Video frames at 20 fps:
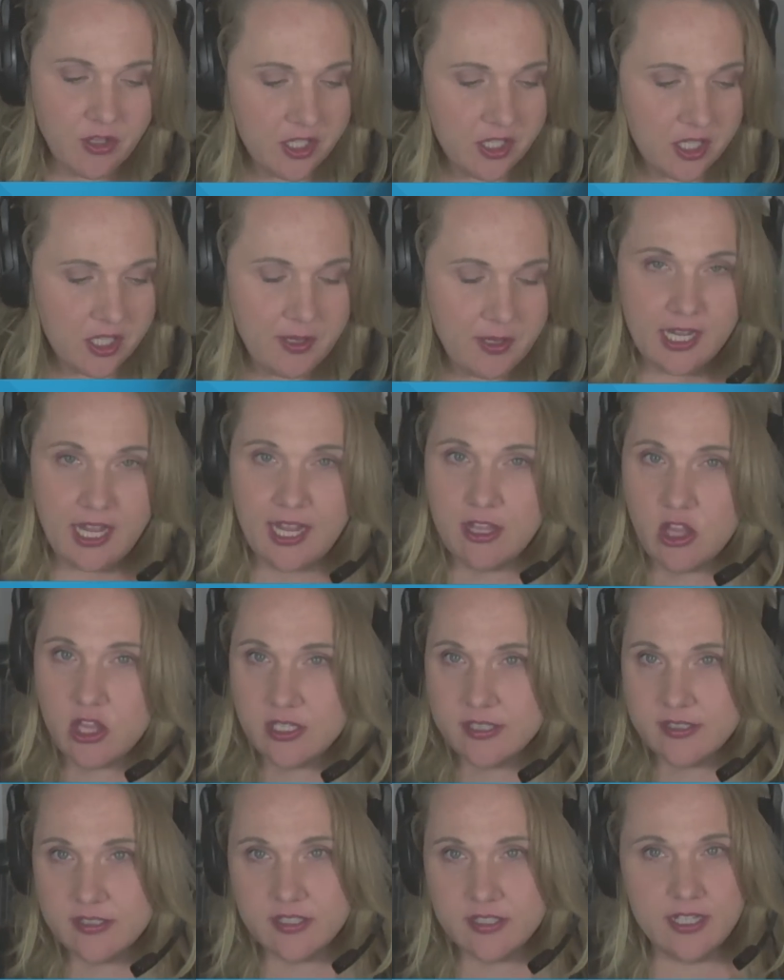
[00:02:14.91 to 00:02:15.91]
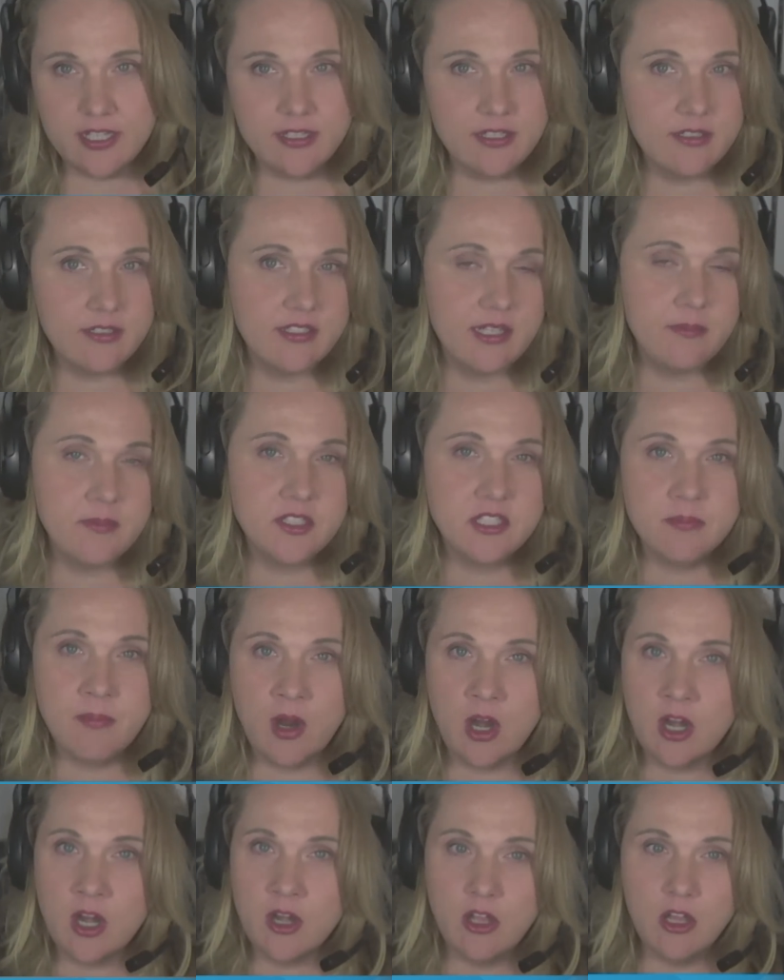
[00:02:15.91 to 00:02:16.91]
good communication skills. I'm
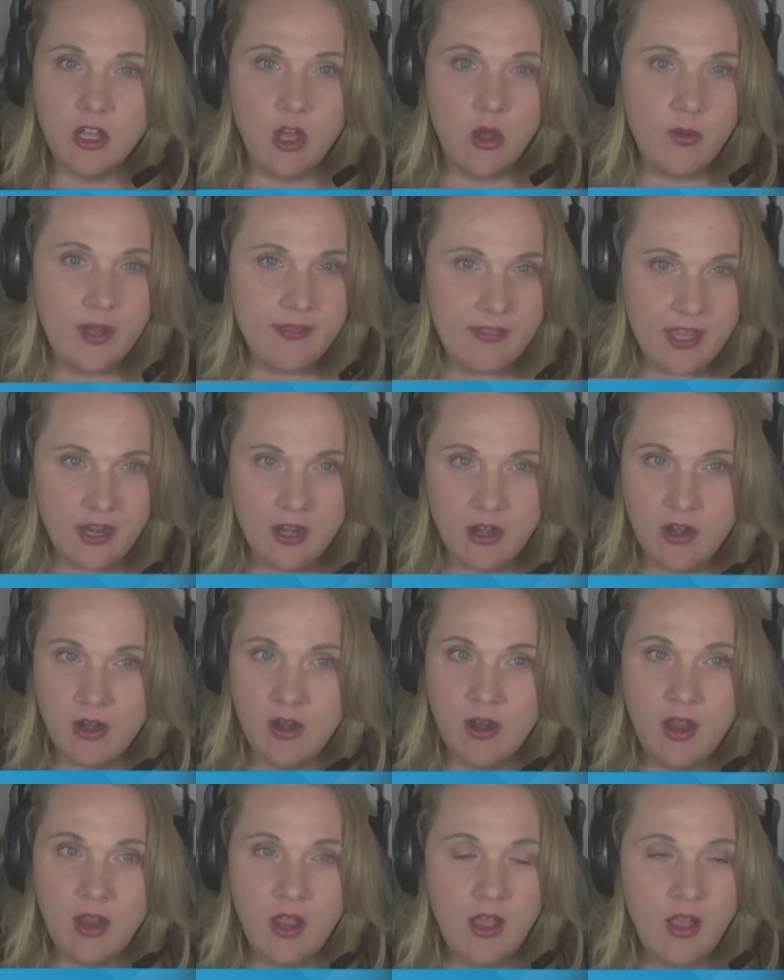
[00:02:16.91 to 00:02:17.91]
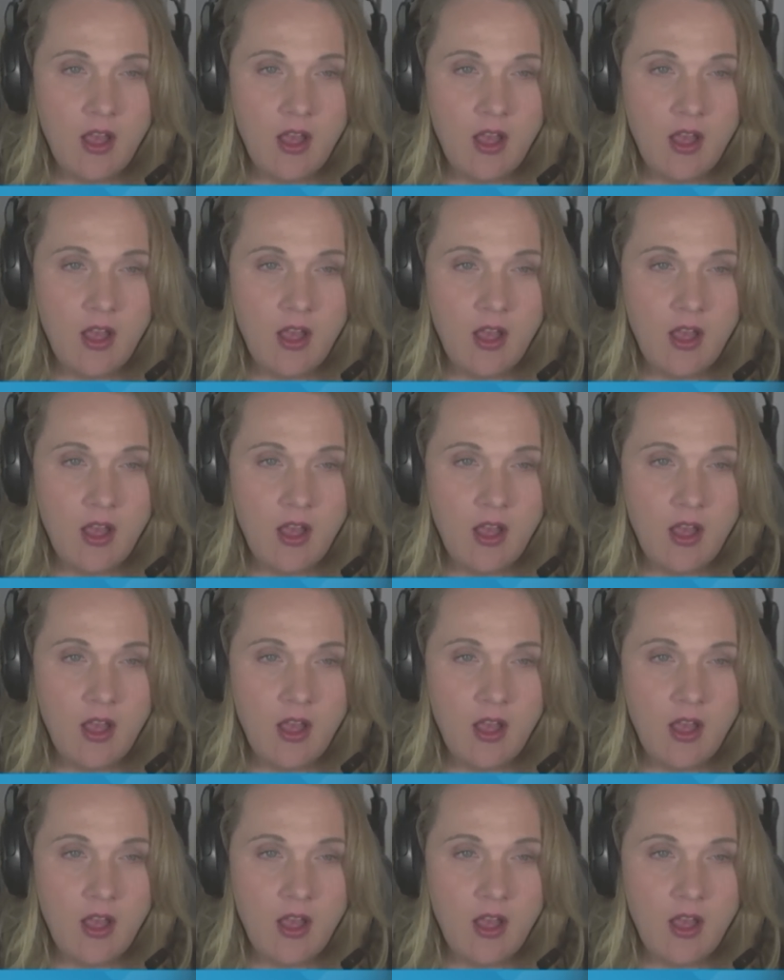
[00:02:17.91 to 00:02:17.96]
smart. I'll go in there.